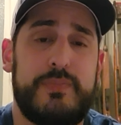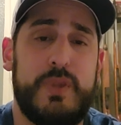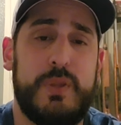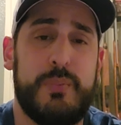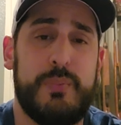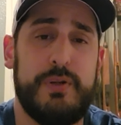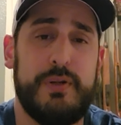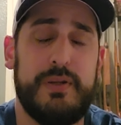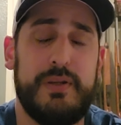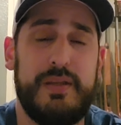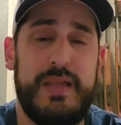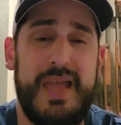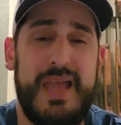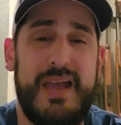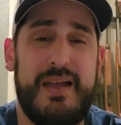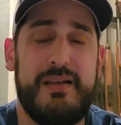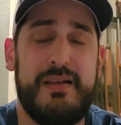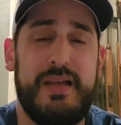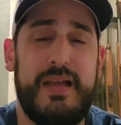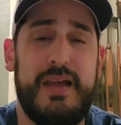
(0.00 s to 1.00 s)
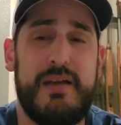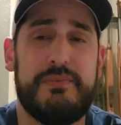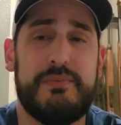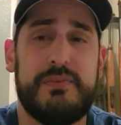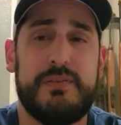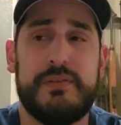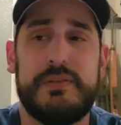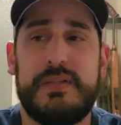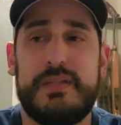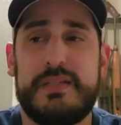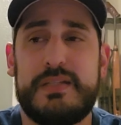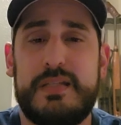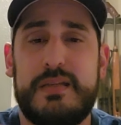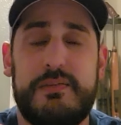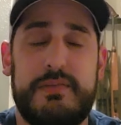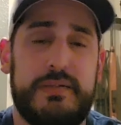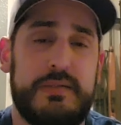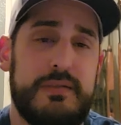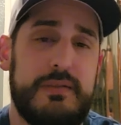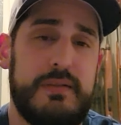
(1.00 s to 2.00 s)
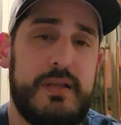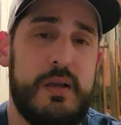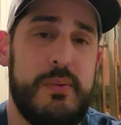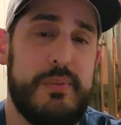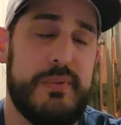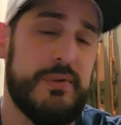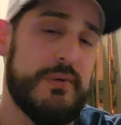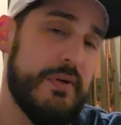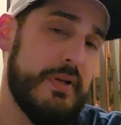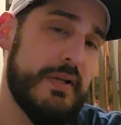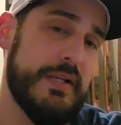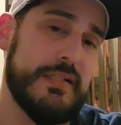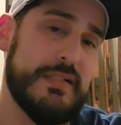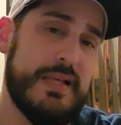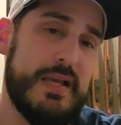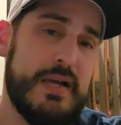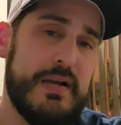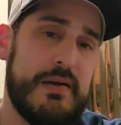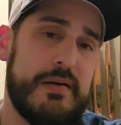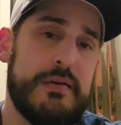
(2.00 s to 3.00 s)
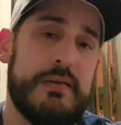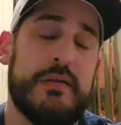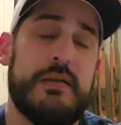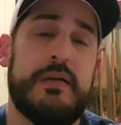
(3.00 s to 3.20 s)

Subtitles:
But after Thanksgiving, I'll be going out of town,